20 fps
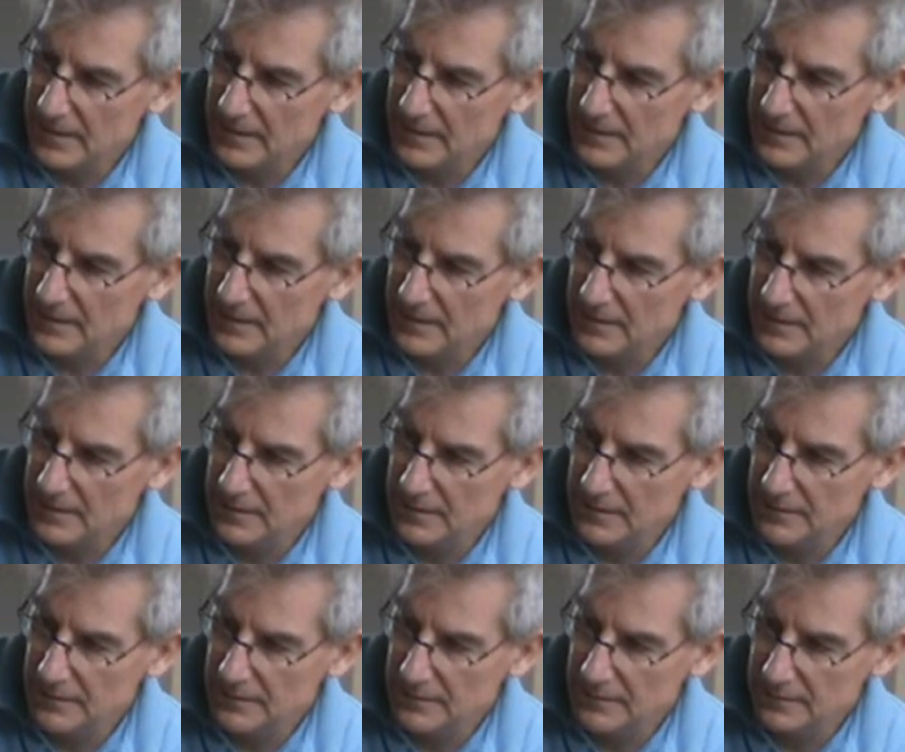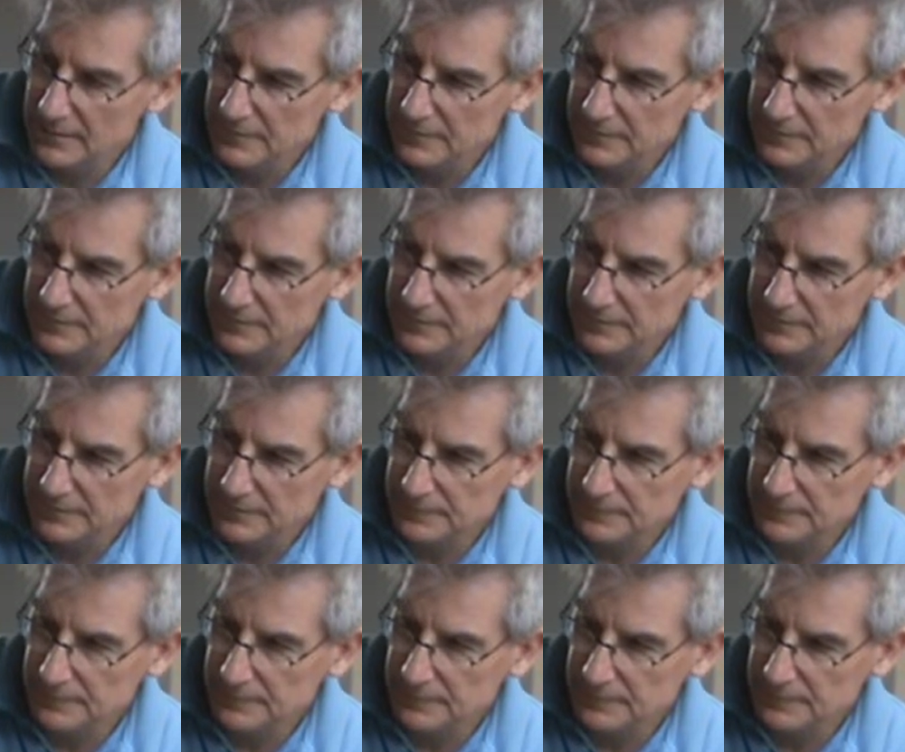
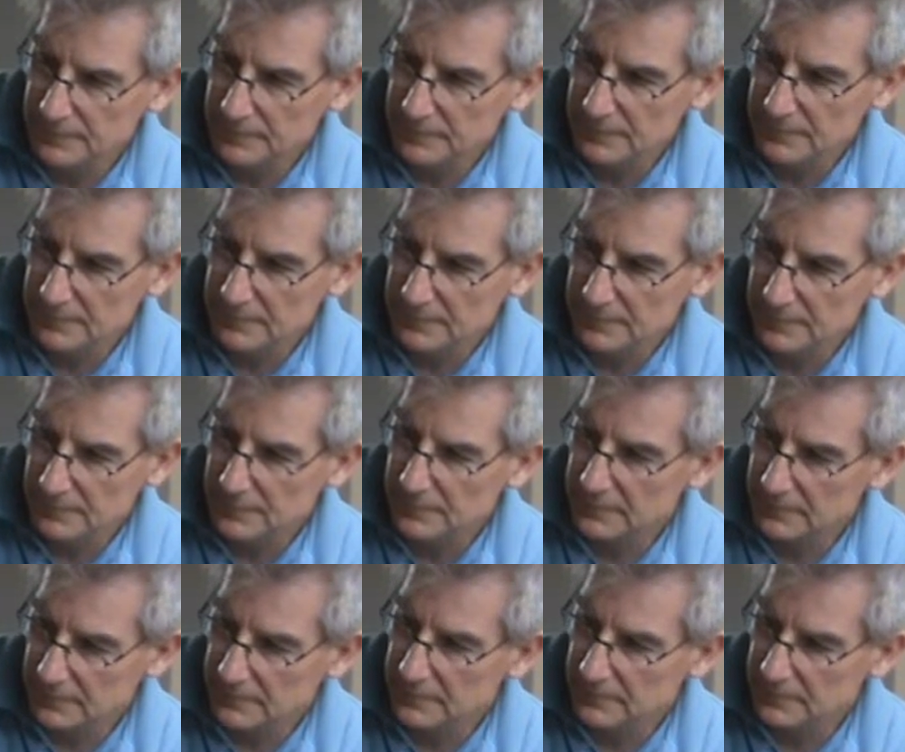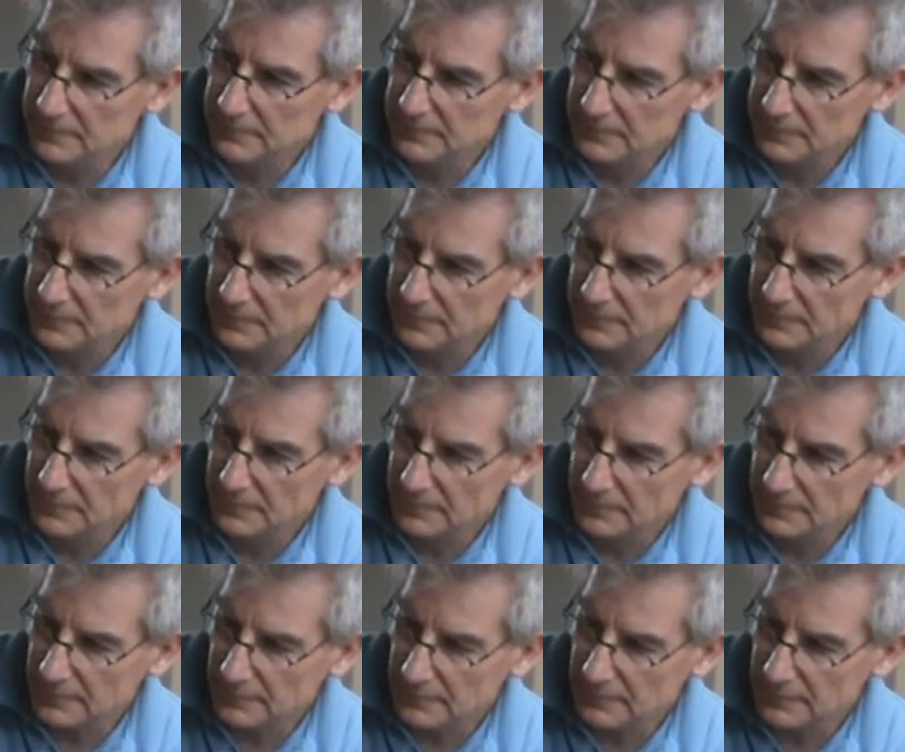(silent)